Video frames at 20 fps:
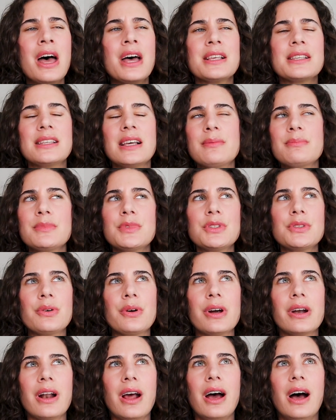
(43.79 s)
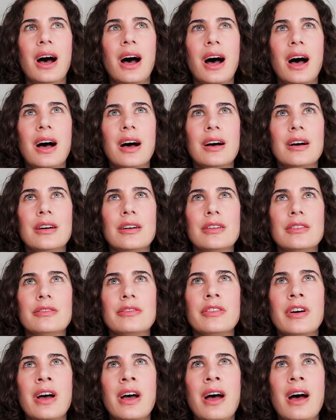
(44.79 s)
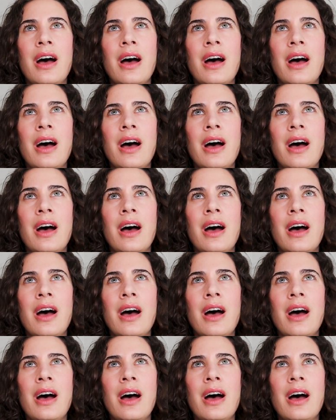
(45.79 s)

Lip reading: some sort of